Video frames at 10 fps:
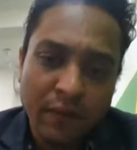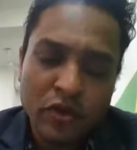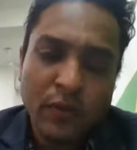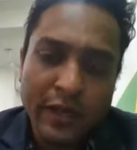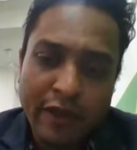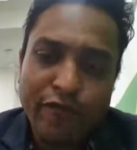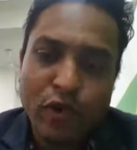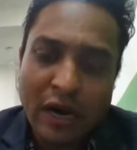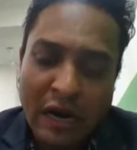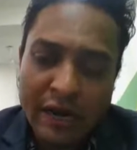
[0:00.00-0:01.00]
which will give
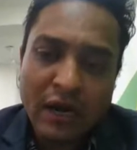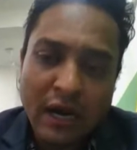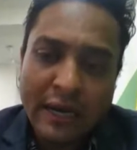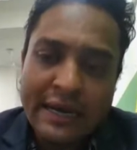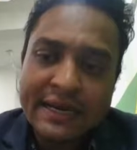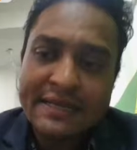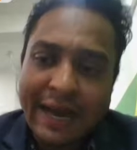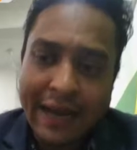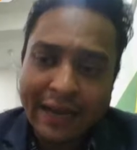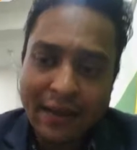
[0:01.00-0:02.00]
you a clear cut
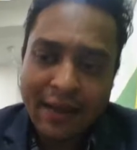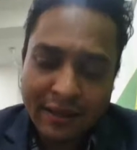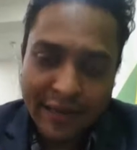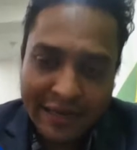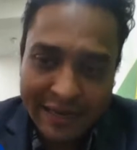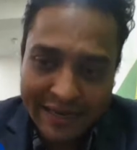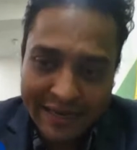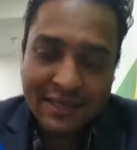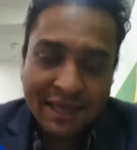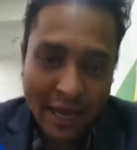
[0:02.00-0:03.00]
understanding that
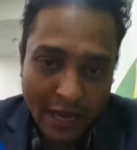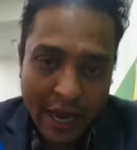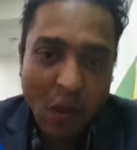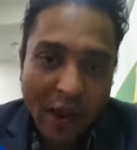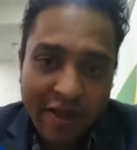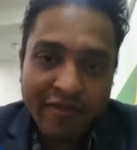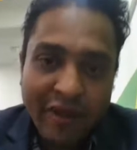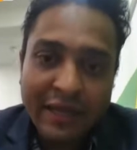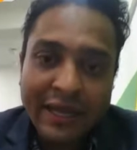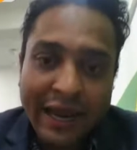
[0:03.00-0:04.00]
yes, now I
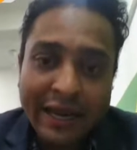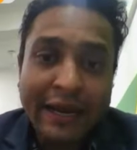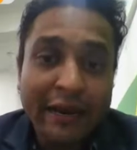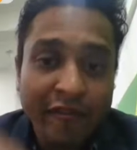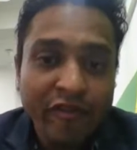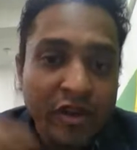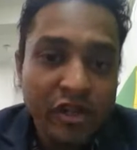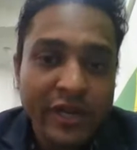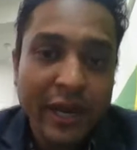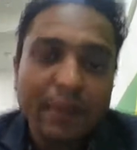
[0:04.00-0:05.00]
feel that I can
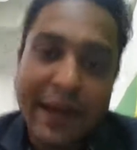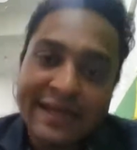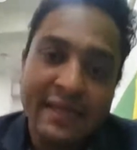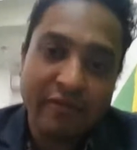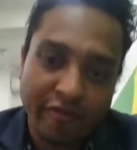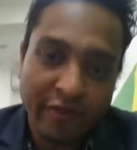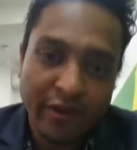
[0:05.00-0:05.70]
differentiate myself